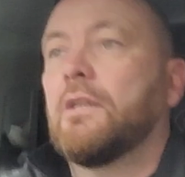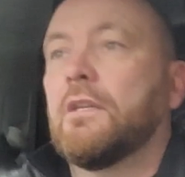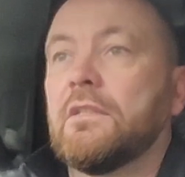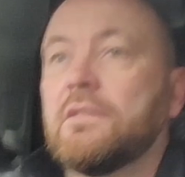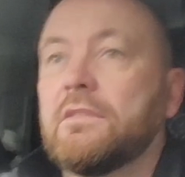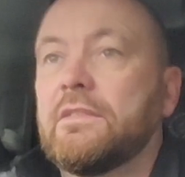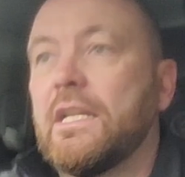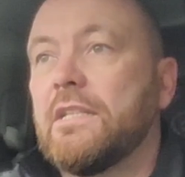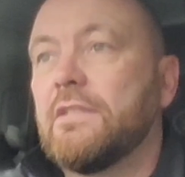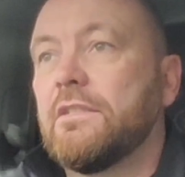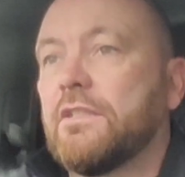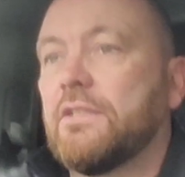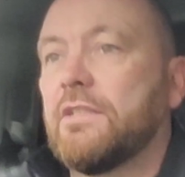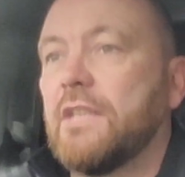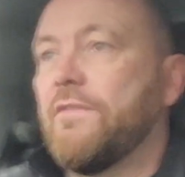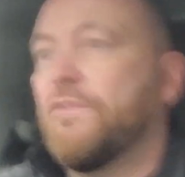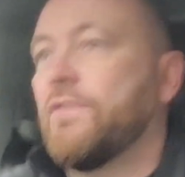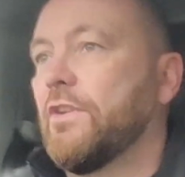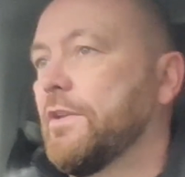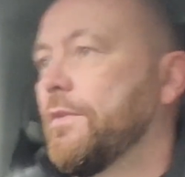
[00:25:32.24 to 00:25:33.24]
10 to
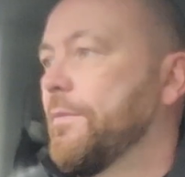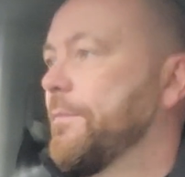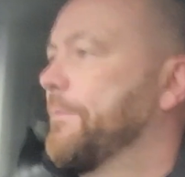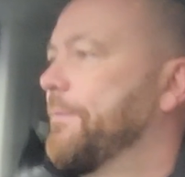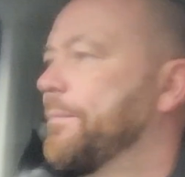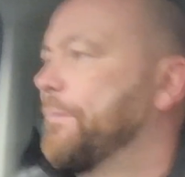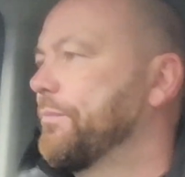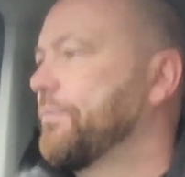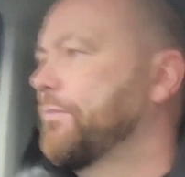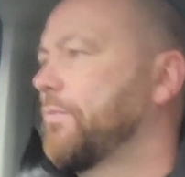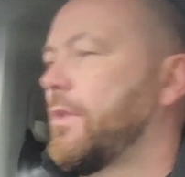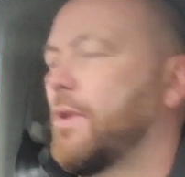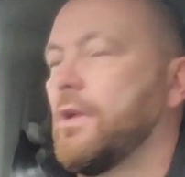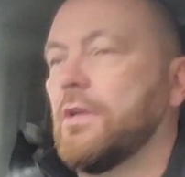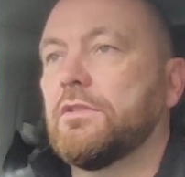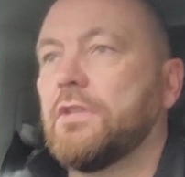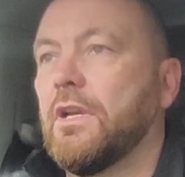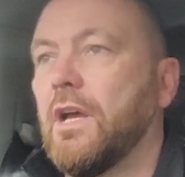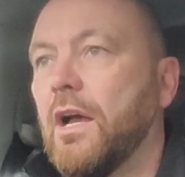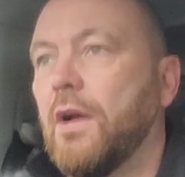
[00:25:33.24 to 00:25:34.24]
7,
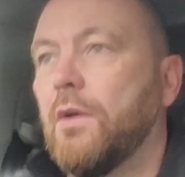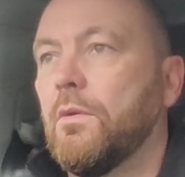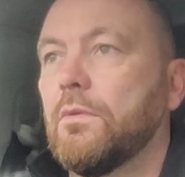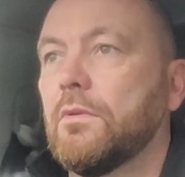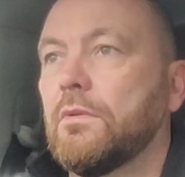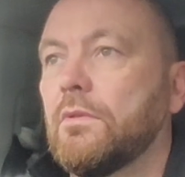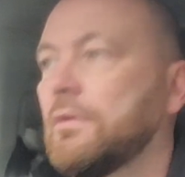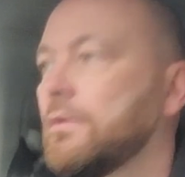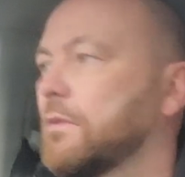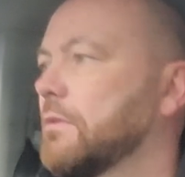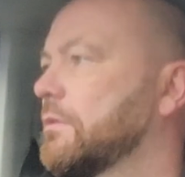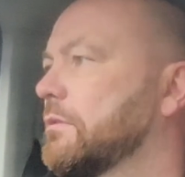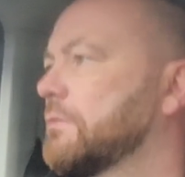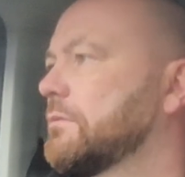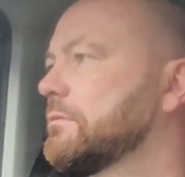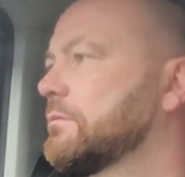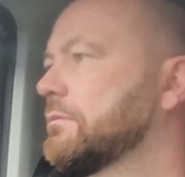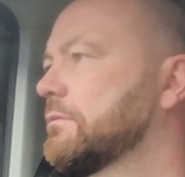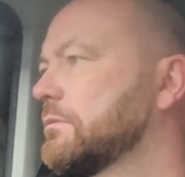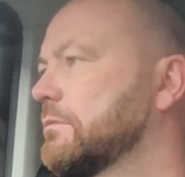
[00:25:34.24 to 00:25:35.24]
so
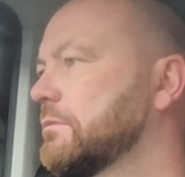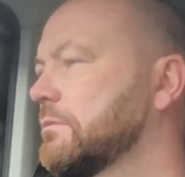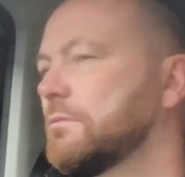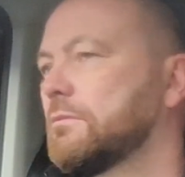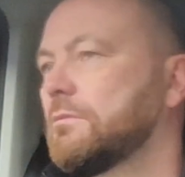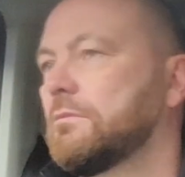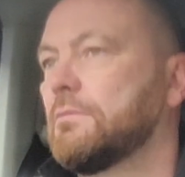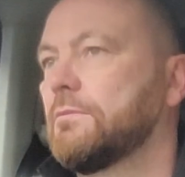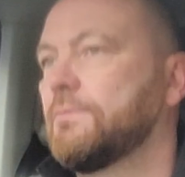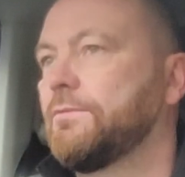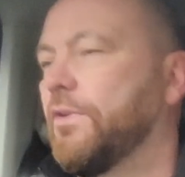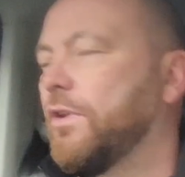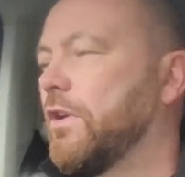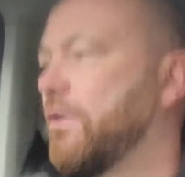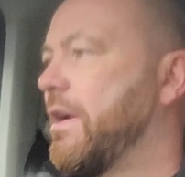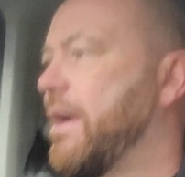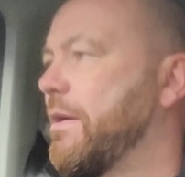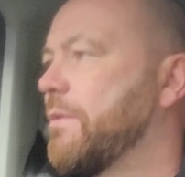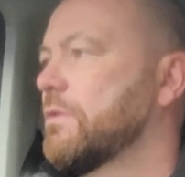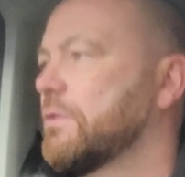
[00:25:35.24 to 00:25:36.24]

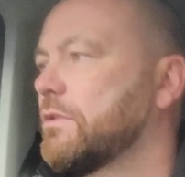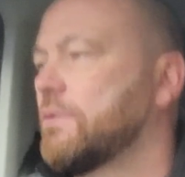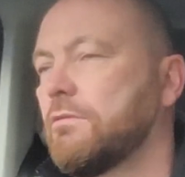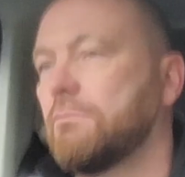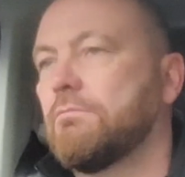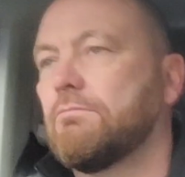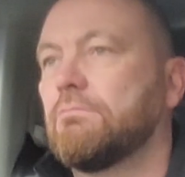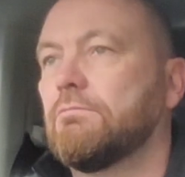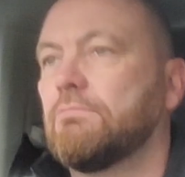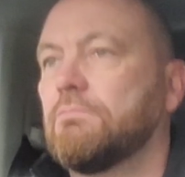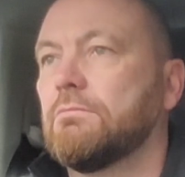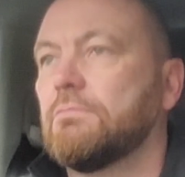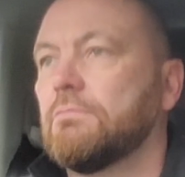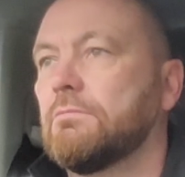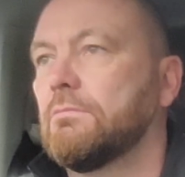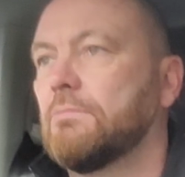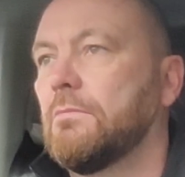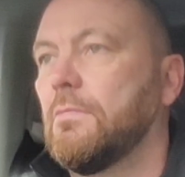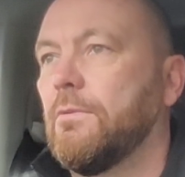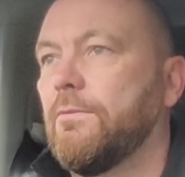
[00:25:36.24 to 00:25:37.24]
4 hours
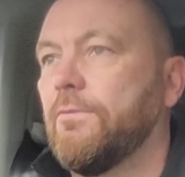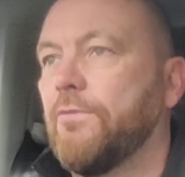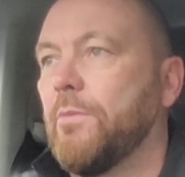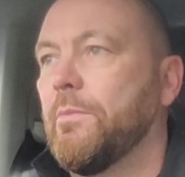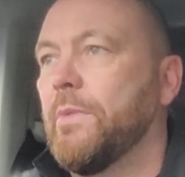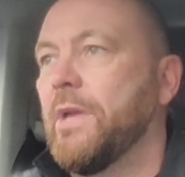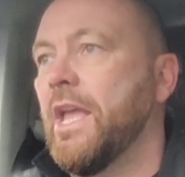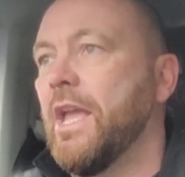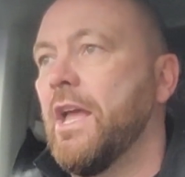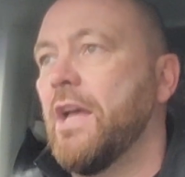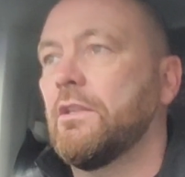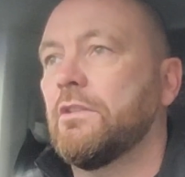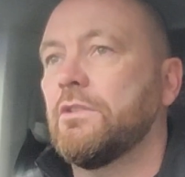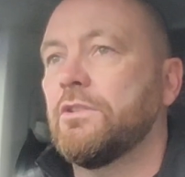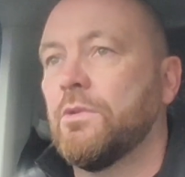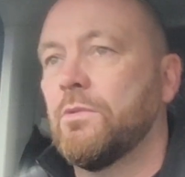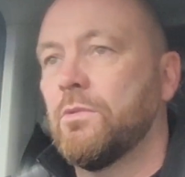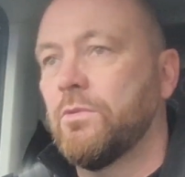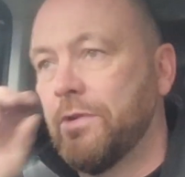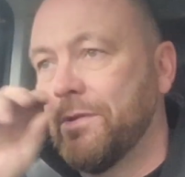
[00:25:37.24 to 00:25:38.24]
from here,
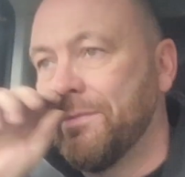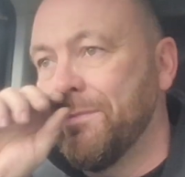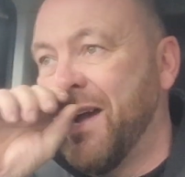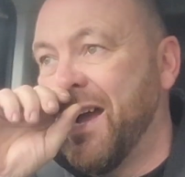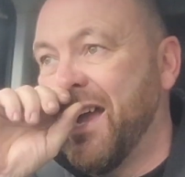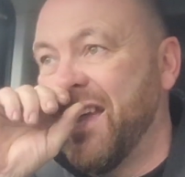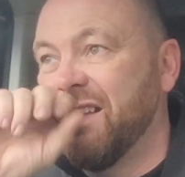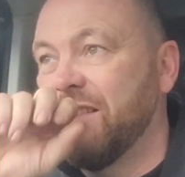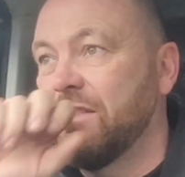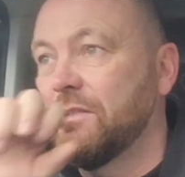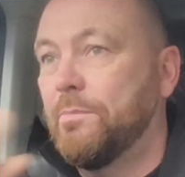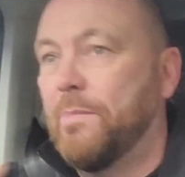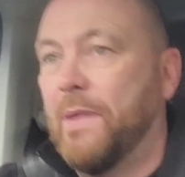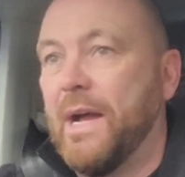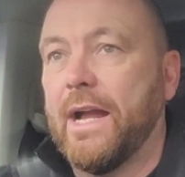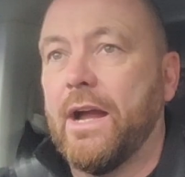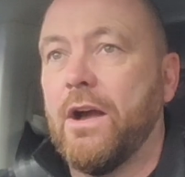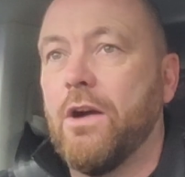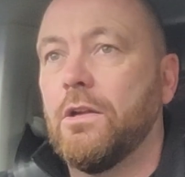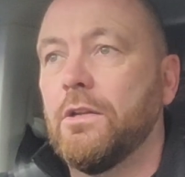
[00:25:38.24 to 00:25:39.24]
200 miles,
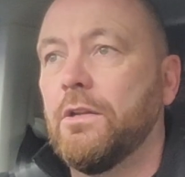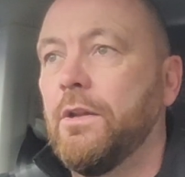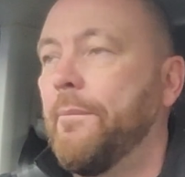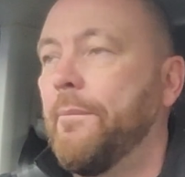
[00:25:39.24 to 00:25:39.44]
bang on.